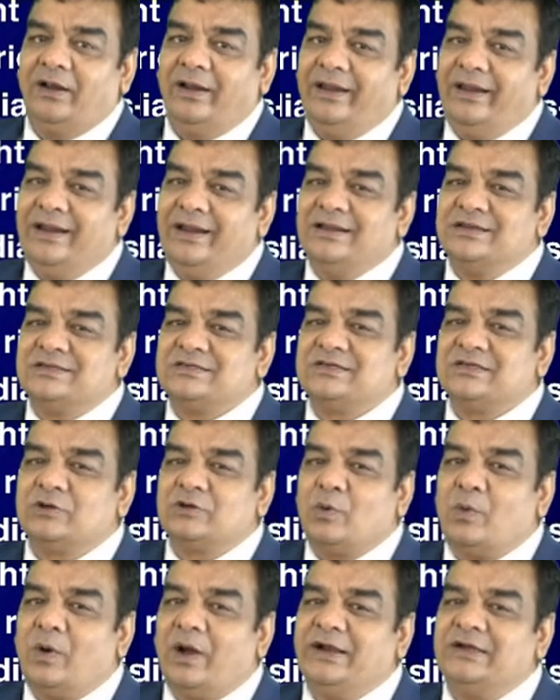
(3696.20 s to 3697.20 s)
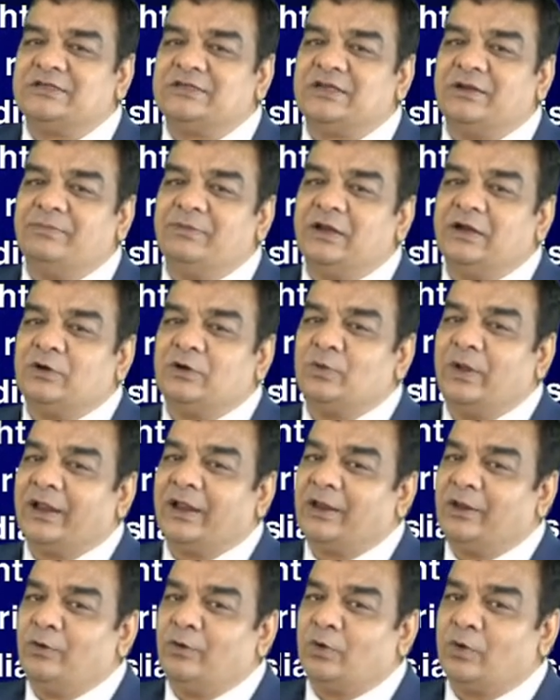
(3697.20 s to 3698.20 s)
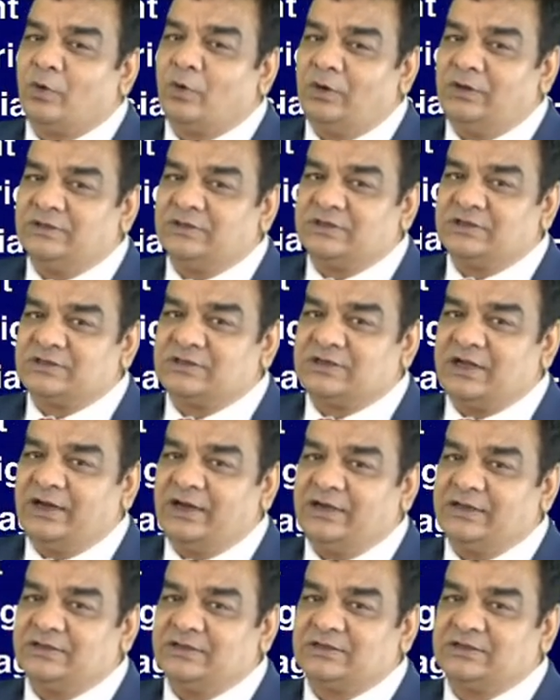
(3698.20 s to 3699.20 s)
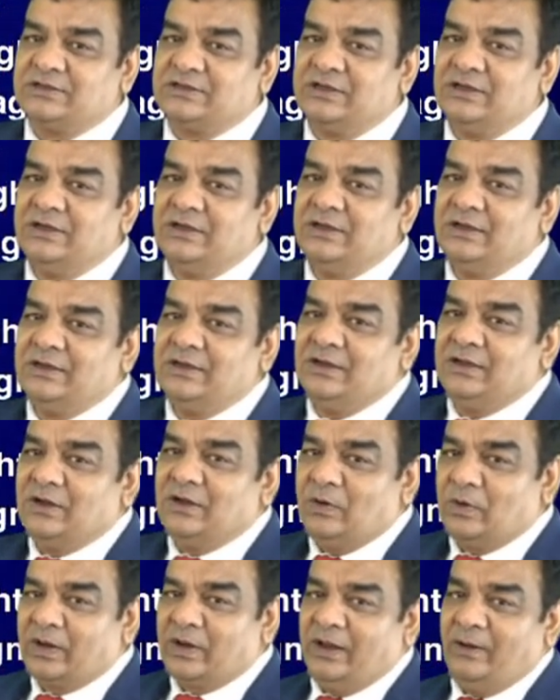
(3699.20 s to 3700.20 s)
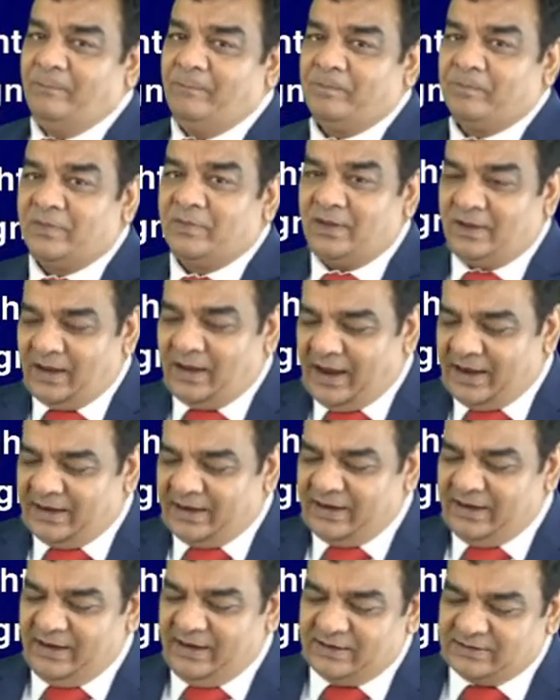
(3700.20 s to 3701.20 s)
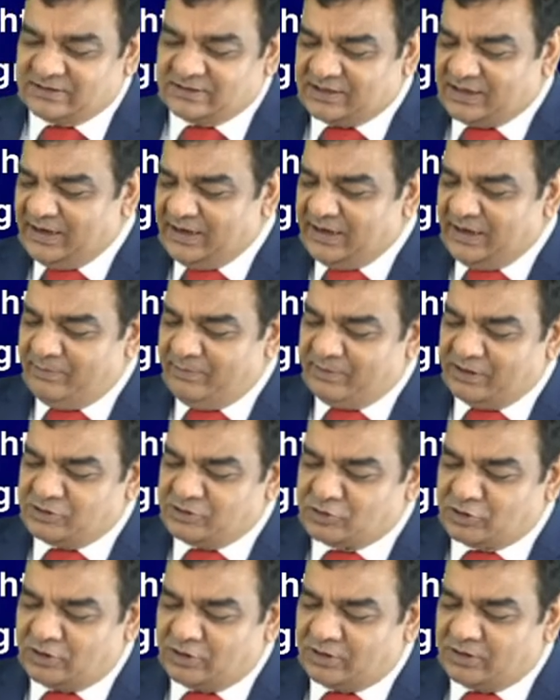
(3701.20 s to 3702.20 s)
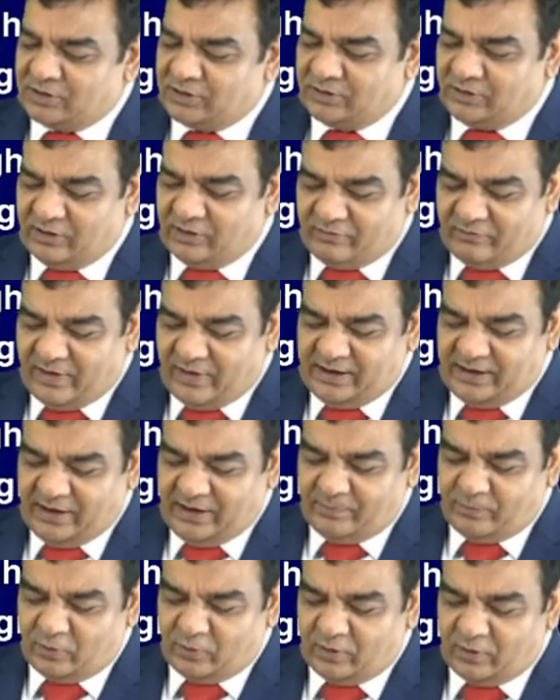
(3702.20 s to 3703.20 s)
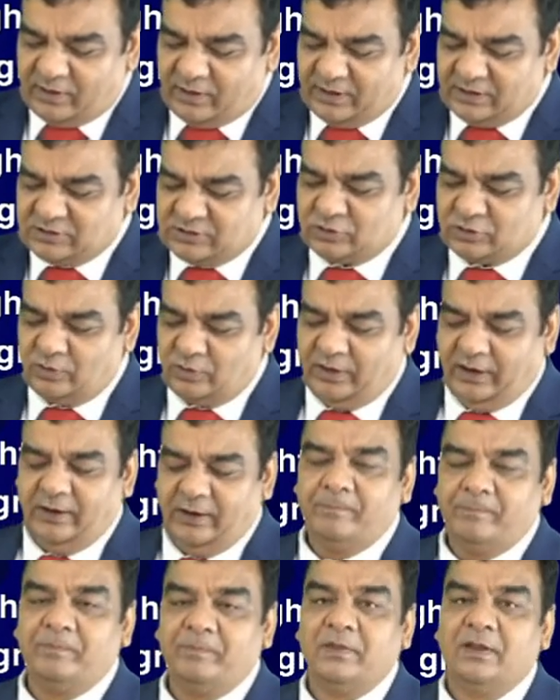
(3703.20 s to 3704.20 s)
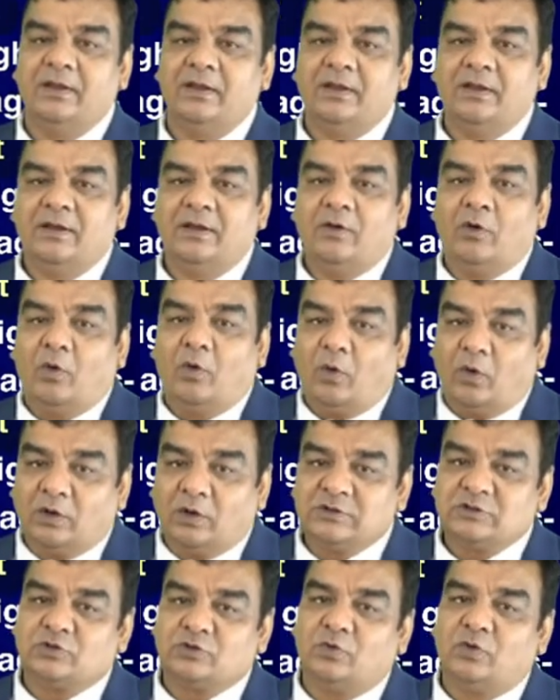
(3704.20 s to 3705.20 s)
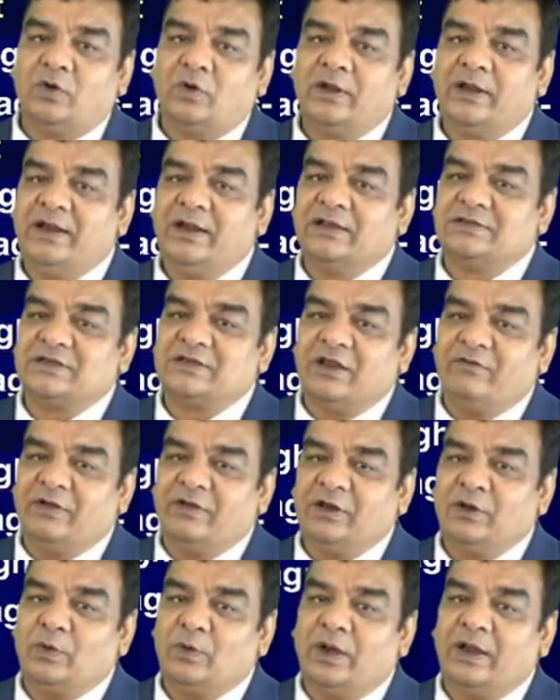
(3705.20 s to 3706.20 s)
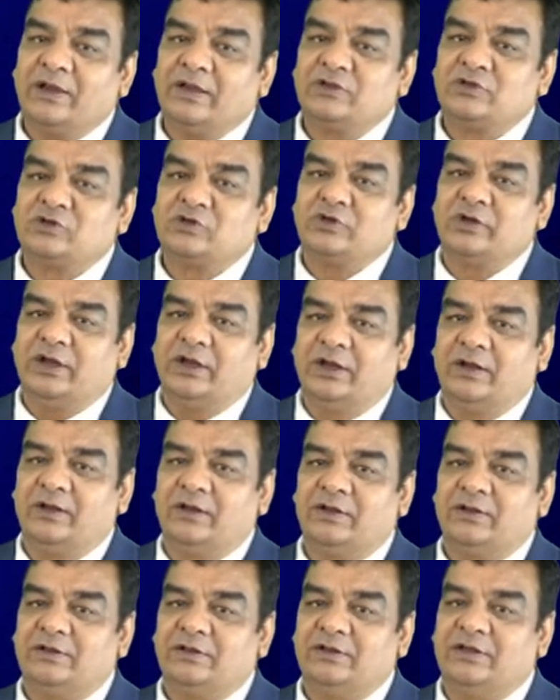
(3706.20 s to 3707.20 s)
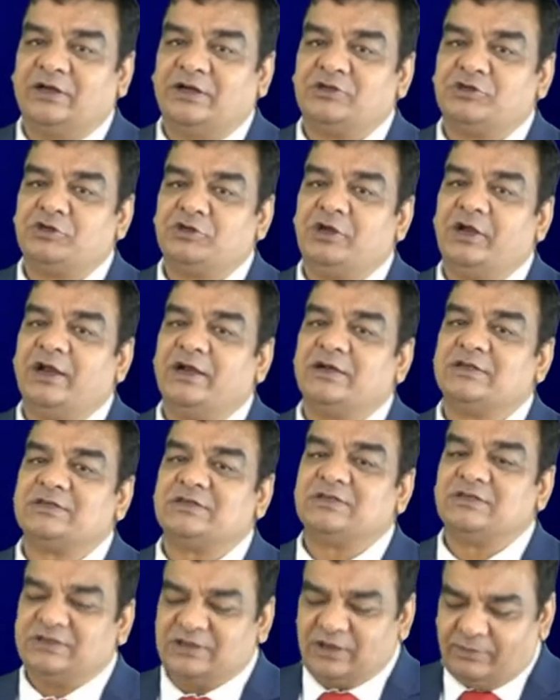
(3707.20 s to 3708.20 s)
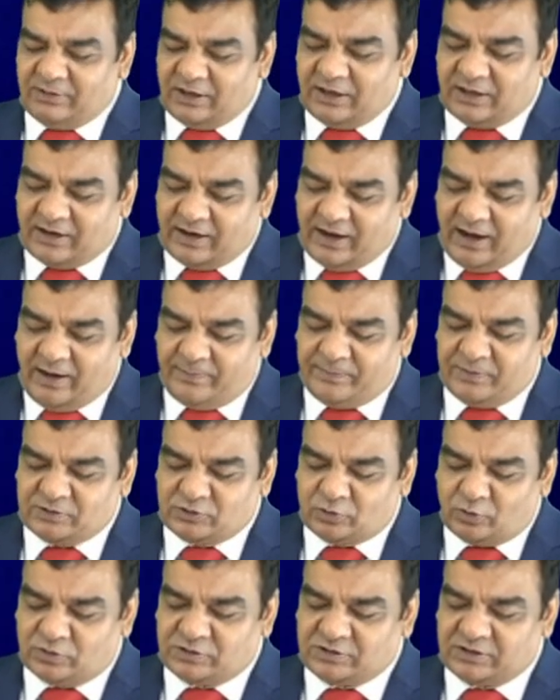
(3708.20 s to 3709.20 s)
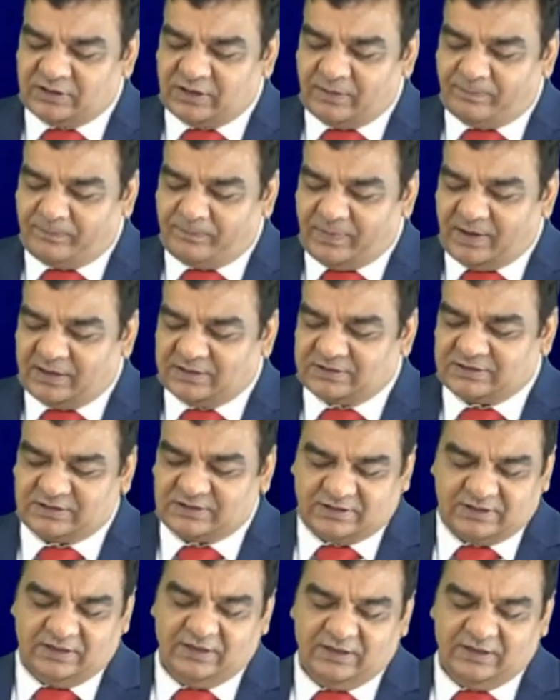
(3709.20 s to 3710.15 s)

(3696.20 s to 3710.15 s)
is quite similar to acute cholecystitis. Okay? And he has clearly mentioned the right hypochondrial story. Also, he has given you a history that she had similar episodes in the past